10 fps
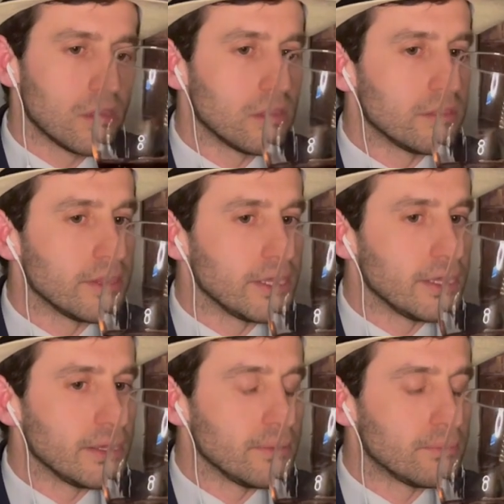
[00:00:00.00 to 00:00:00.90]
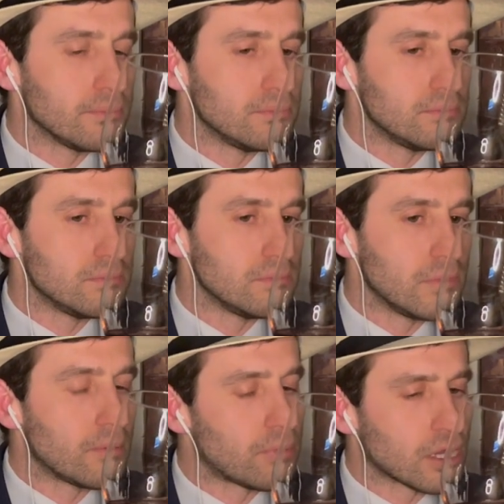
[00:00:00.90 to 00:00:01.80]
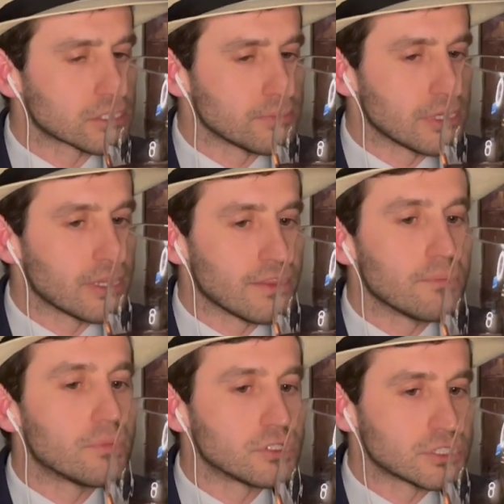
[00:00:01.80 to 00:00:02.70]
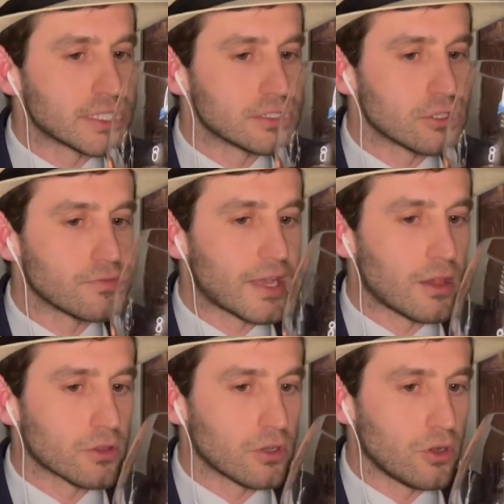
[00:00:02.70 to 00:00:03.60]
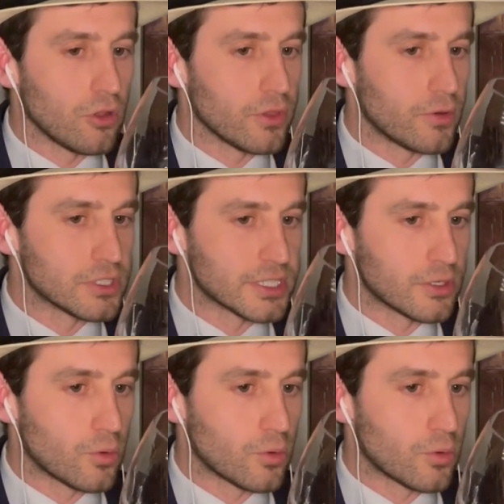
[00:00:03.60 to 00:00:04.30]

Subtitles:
the approximately the percent of alcohol there is in a